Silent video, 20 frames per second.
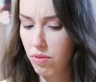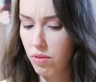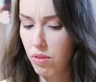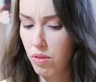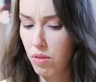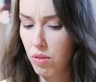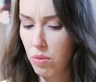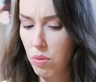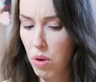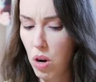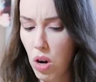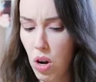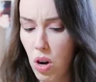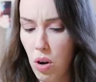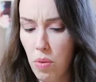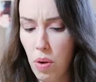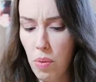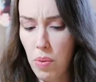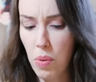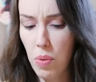Whoa,
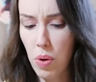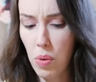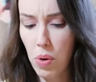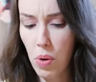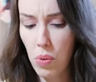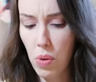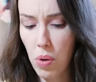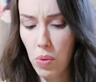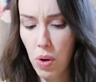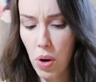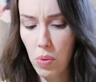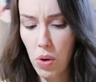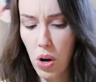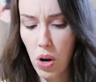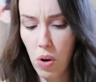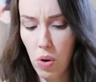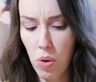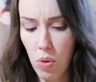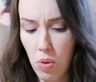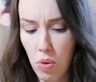whoa, whoa, whoa, whoa, whoa,
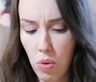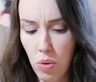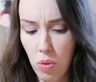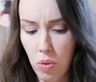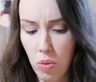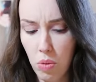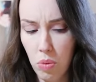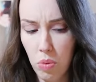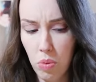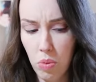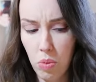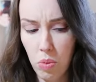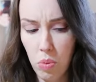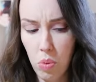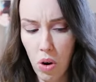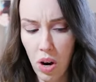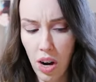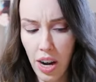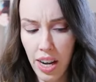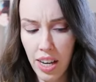whoa,
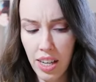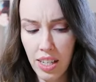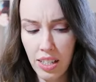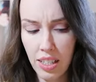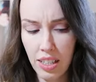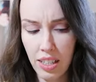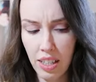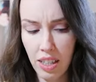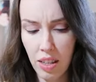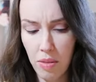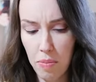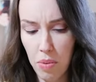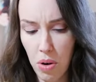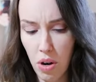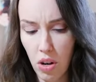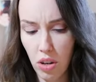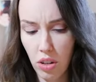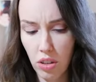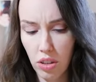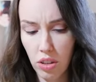Why is the
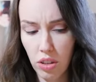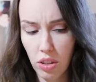box...